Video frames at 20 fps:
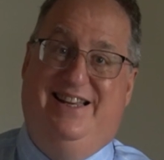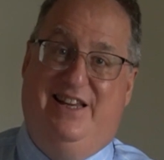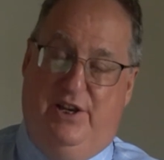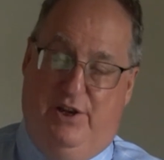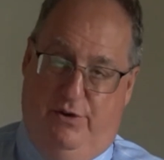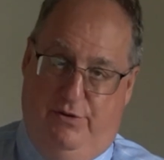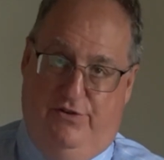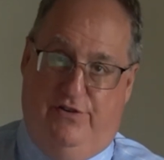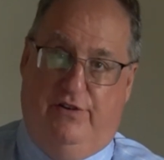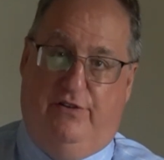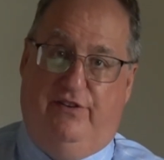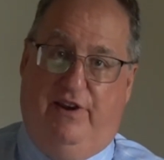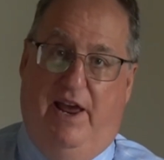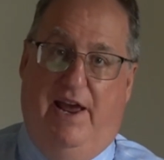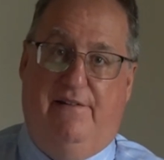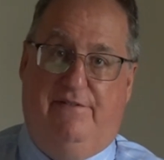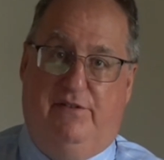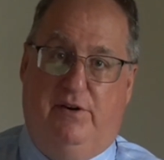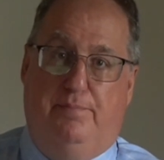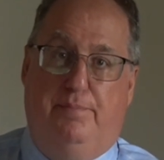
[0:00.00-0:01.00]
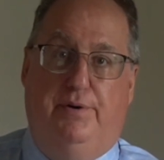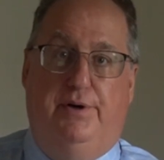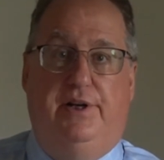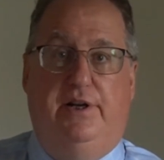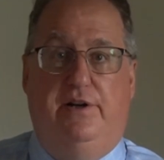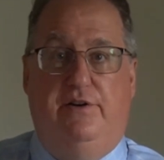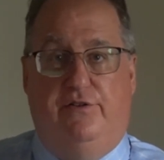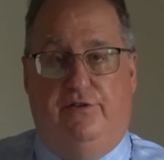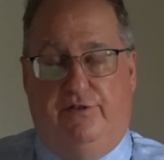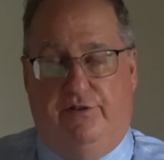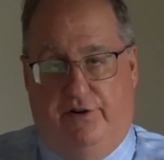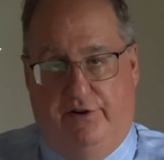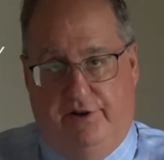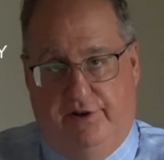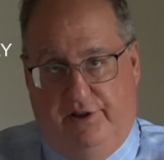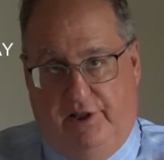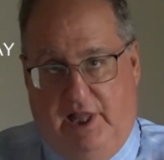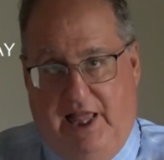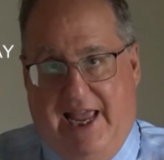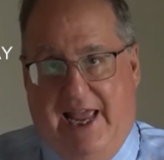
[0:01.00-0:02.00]
You just have to put in
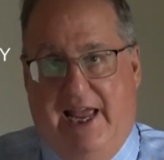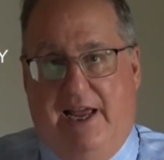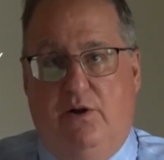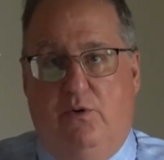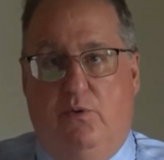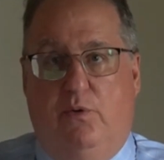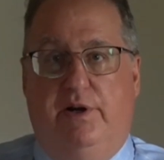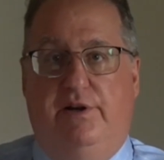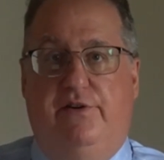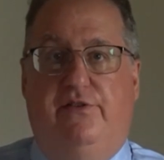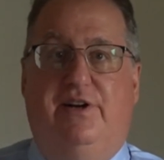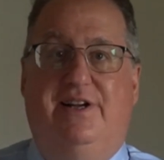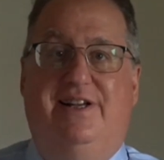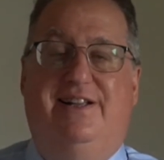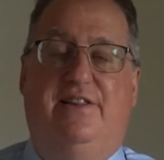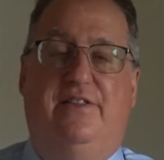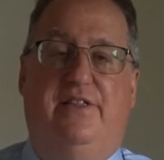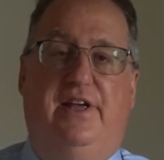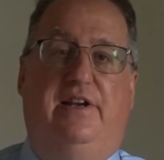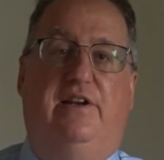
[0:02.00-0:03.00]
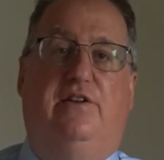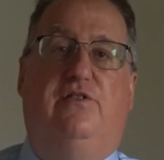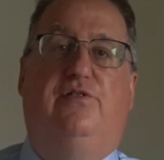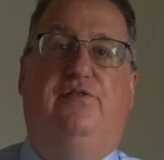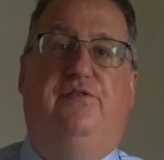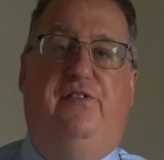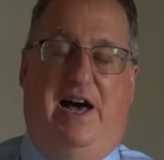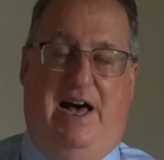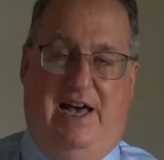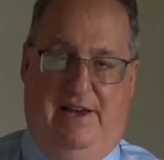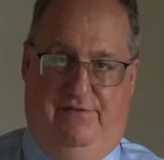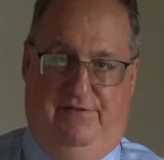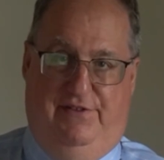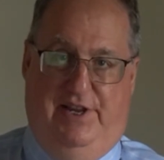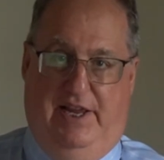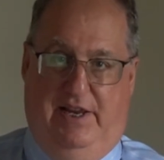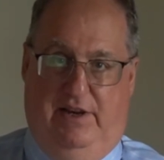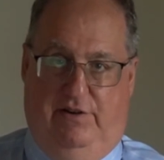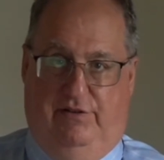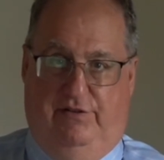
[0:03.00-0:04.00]
certain language that it's 5
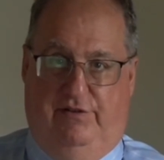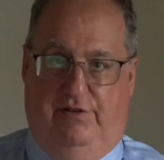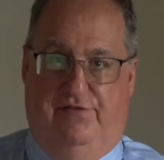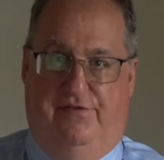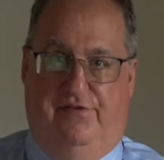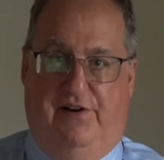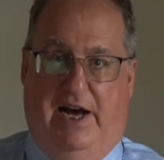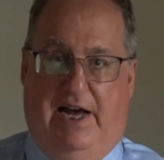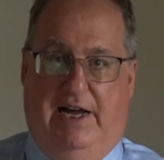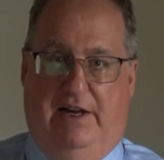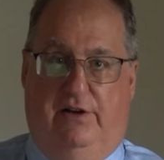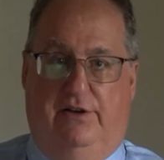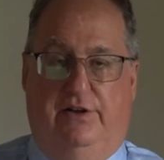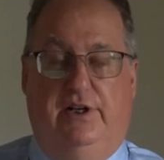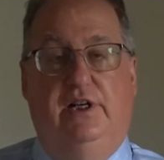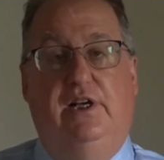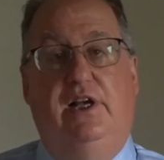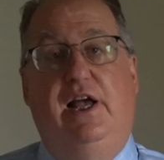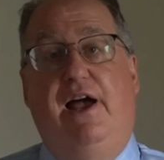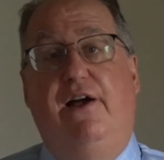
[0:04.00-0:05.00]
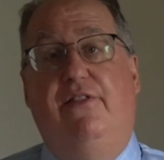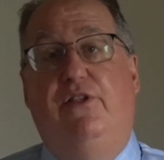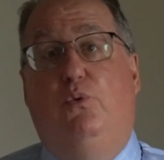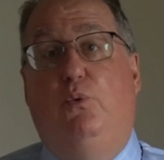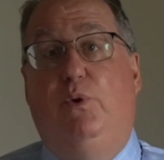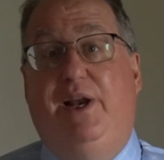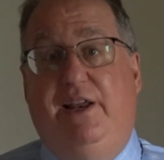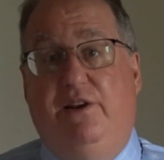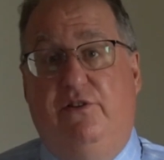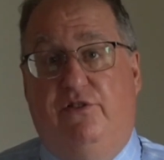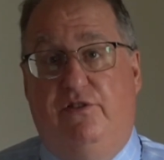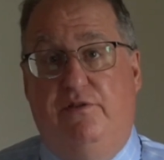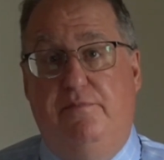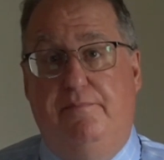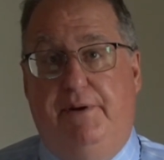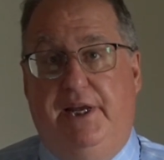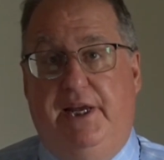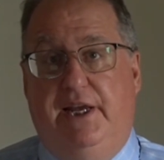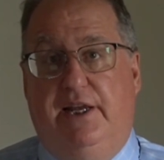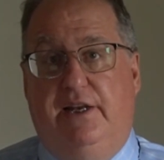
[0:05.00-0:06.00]
days to file. And the reason
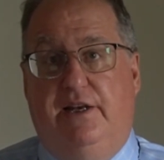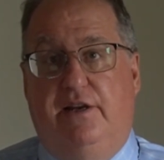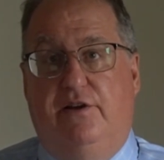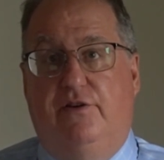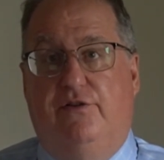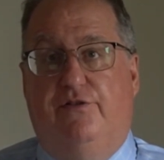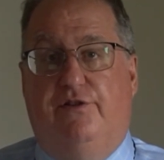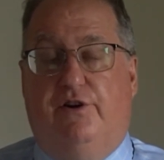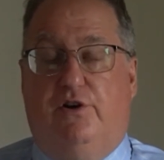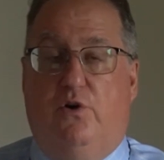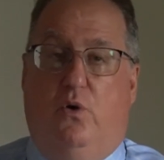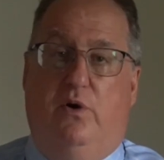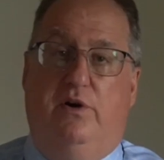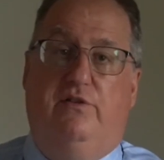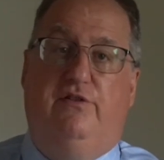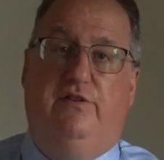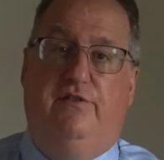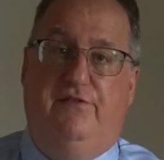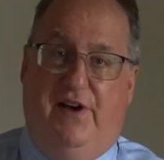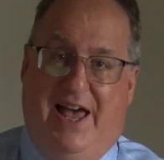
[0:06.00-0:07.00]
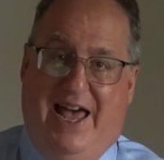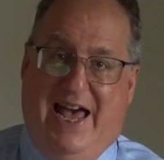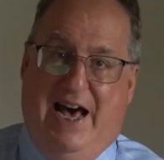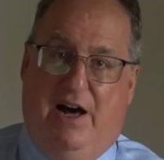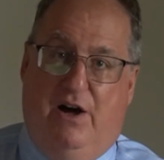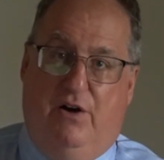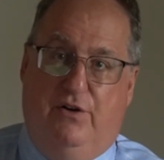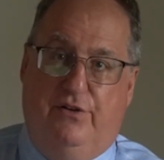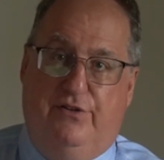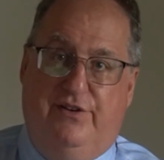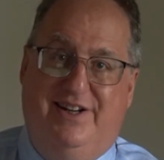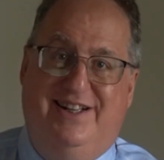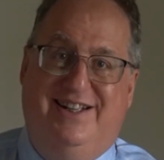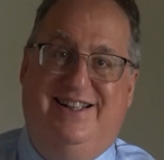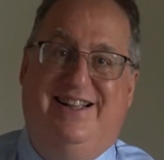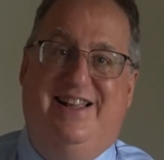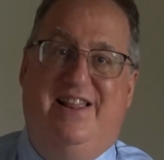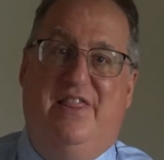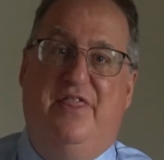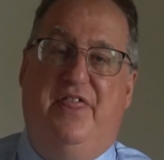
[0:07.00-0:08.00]
being is the courts have held
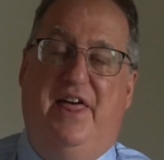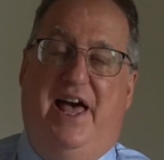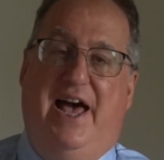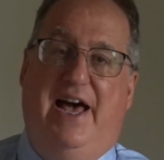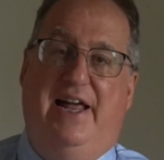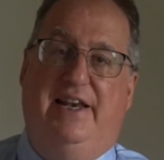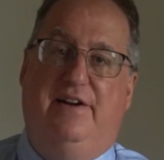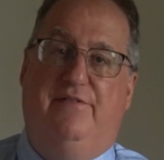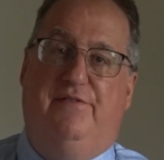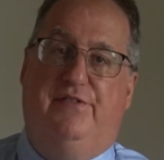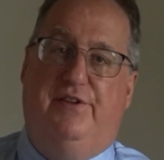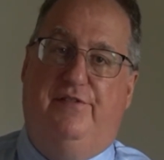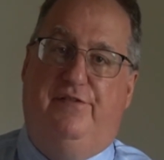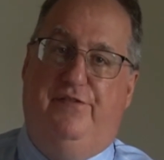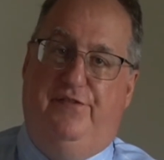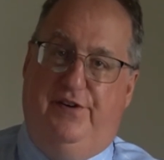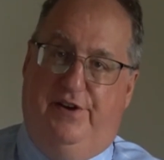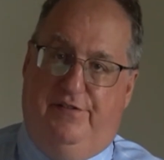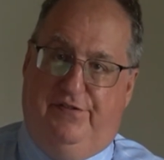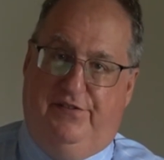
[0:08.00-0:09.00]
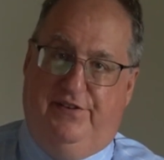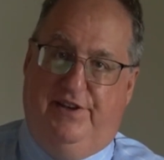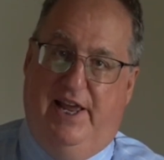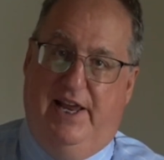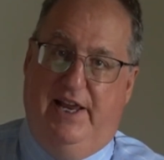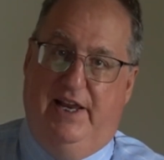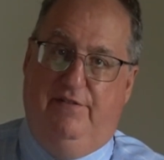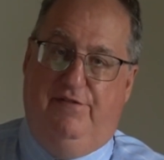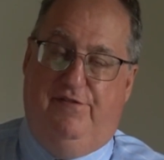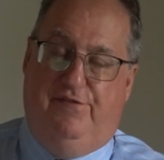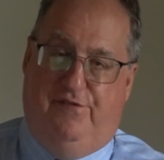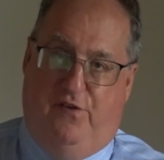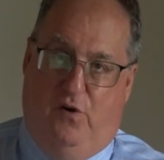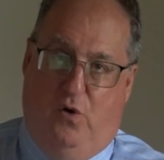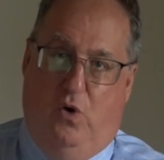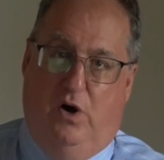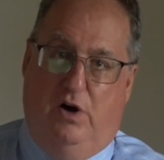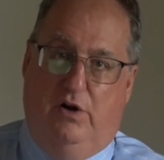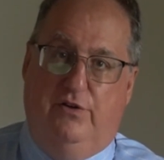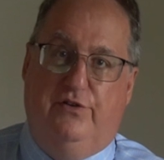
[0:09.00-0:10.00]
that if the 5th day
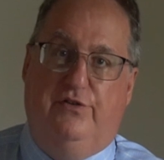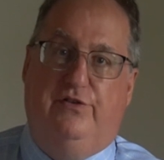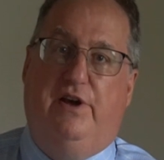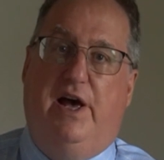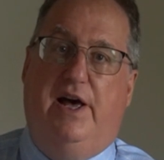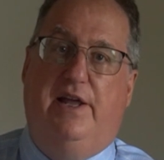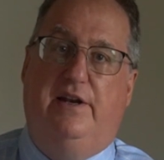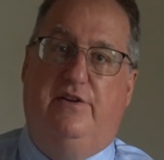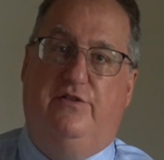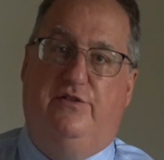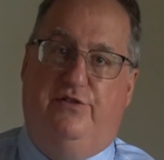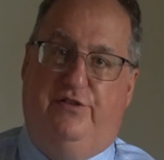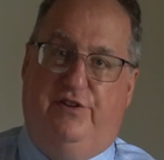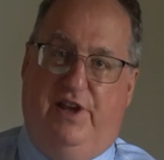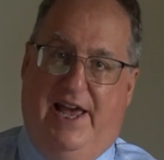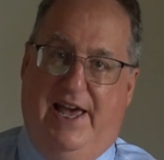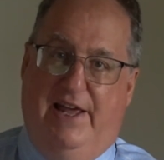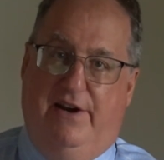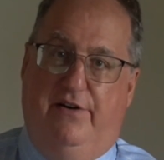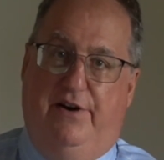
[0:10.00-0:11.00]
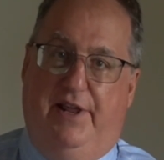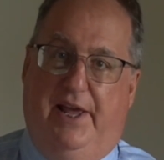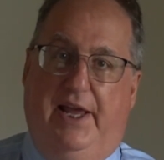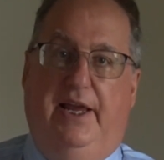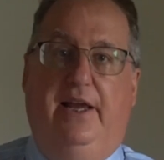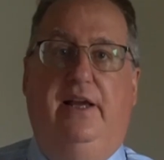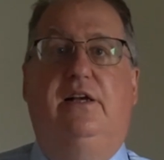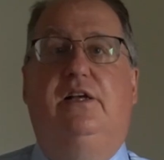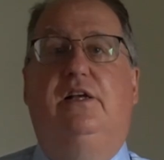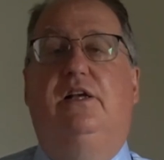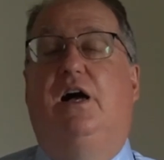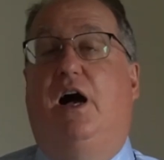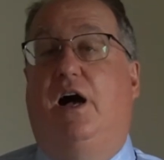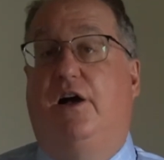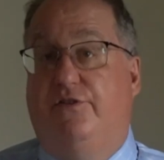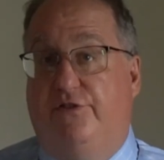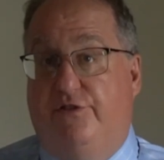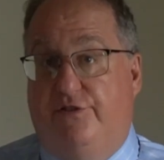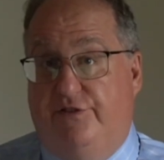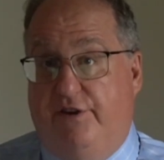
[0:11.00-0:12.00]
falls on a Saturday,
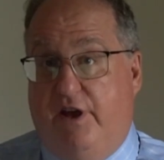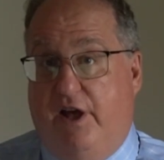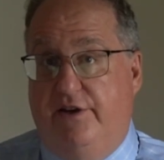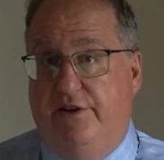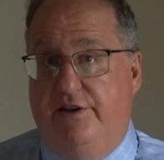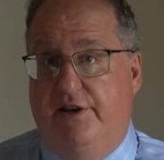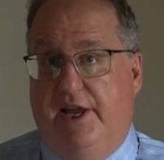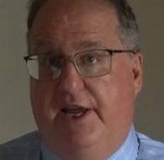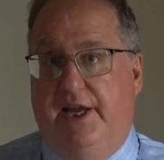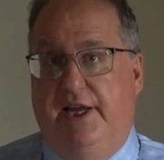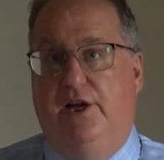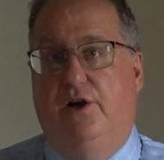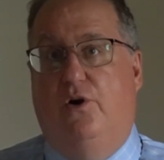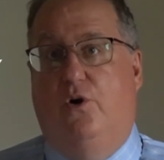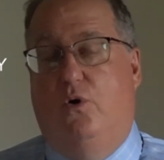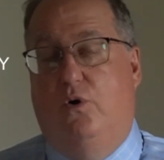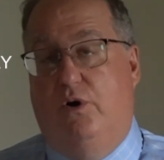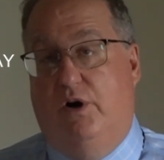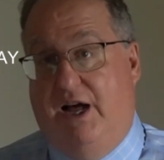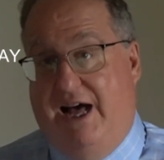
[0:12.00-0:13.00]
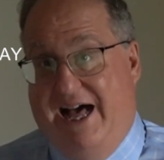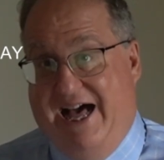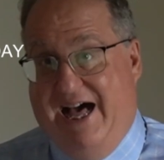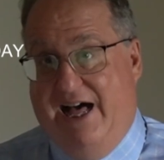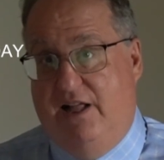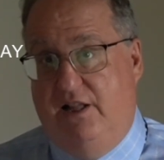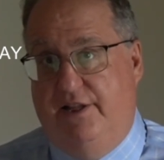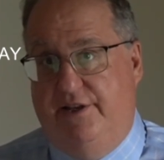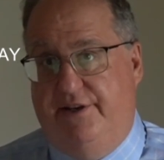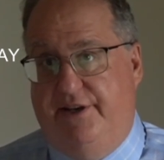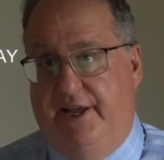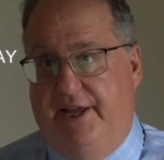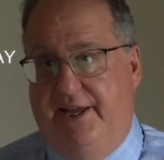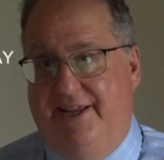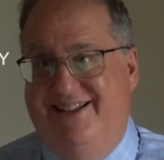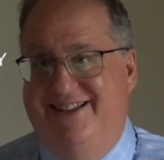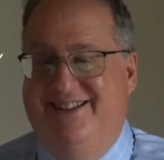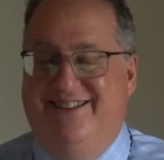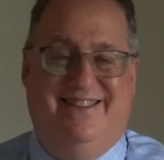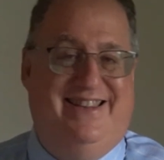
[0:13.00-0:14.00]
a Sunday, or a holiday,
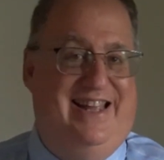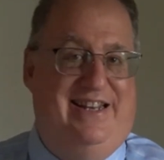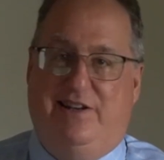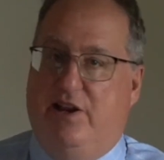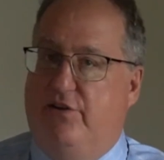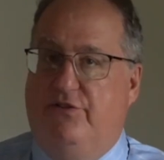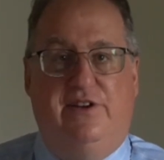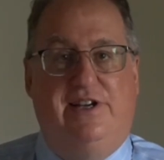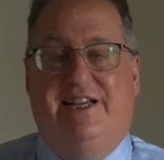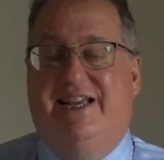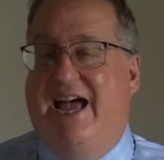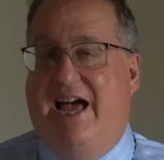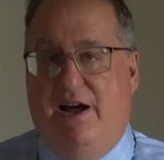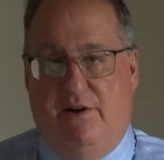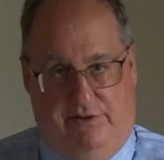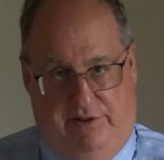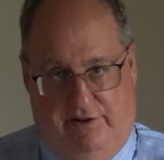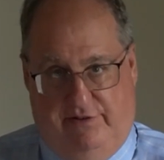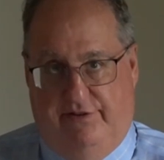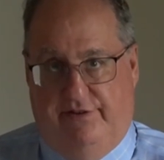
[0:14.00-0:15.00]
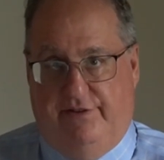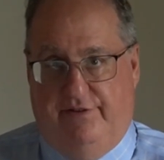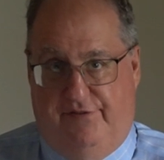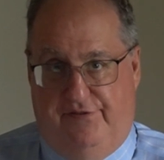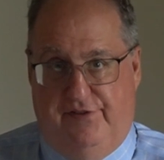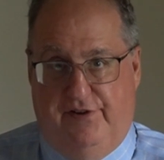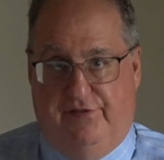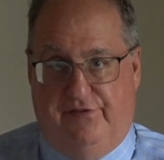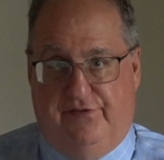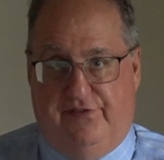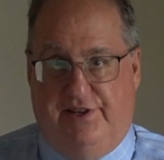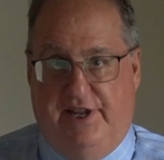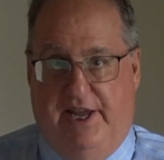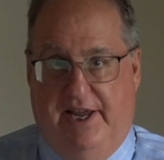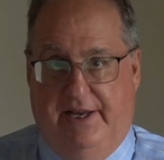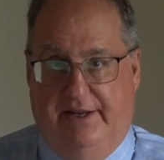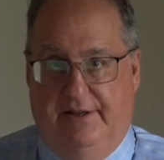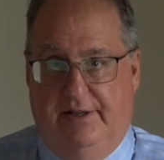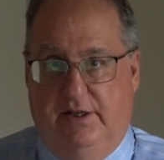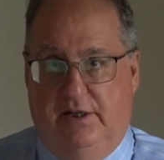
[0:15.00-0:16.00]
that doesn't count as the 5th
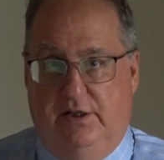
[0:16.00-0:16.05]
day.